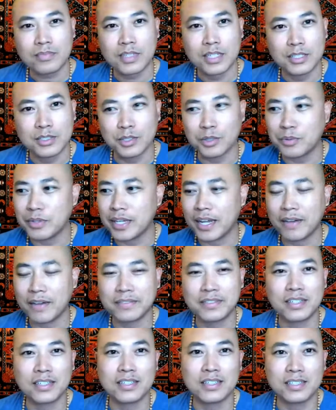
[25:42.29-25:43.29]
So we have
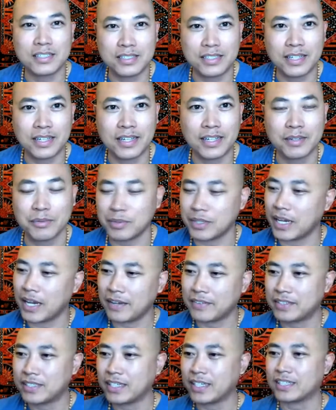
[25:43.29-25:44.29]
to understand. We
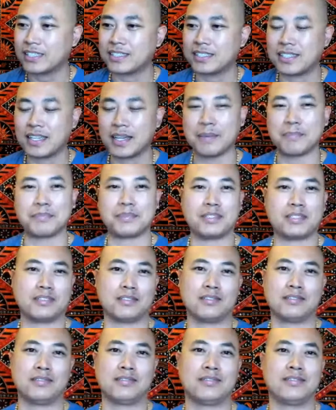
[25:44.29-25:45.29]
have to accept.
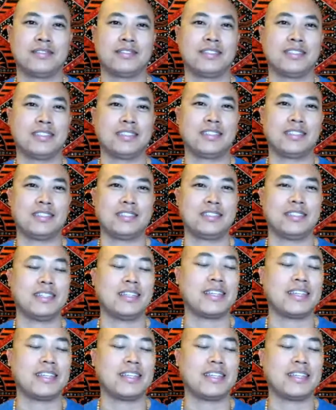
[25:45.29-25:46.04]
And